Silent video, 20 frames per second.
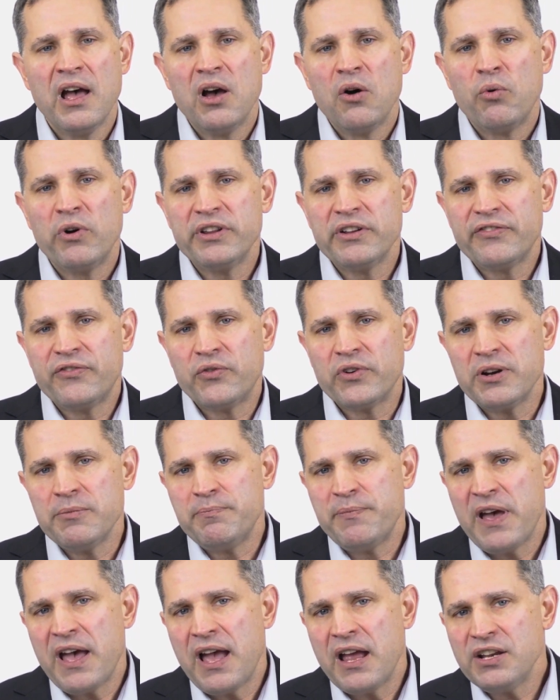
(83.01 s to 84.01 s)
Well, the foreign
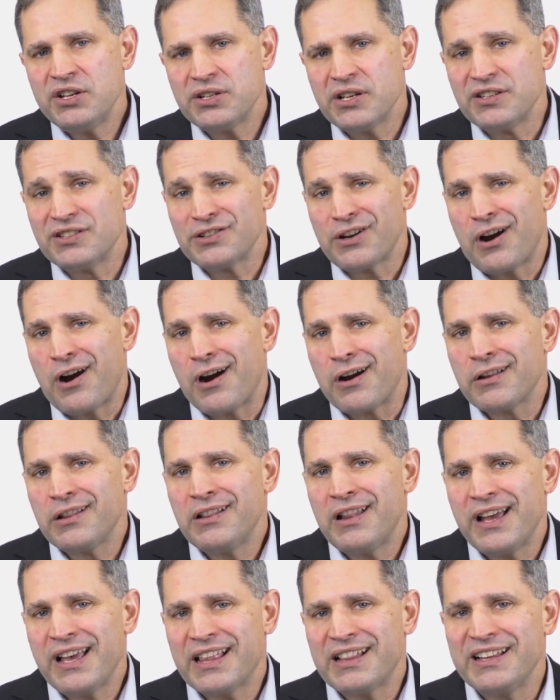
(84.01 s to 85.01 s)
pensions are
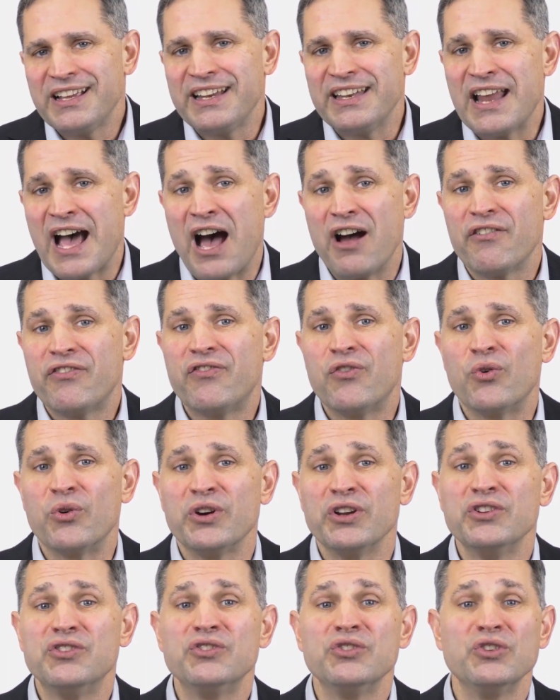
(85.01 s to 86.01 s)
likely not
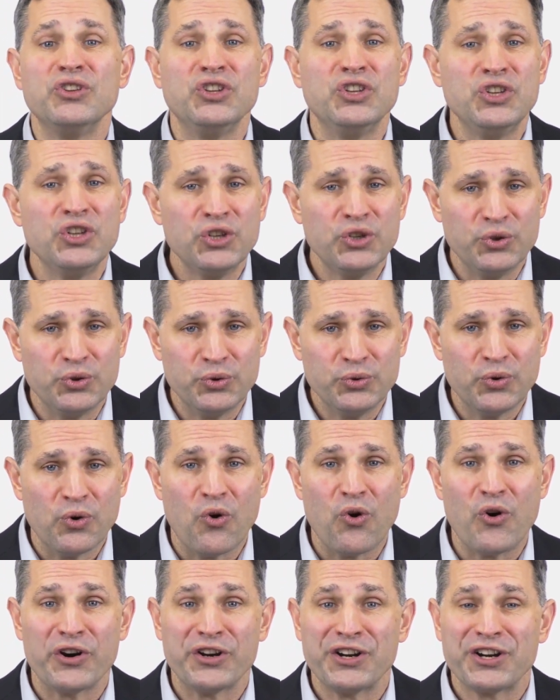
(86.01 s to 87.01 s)
foreign to you
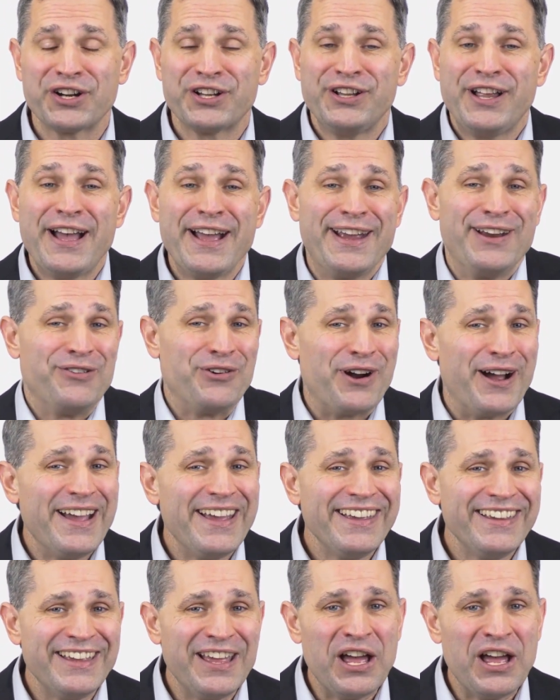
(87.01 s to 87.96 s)
or your client, right?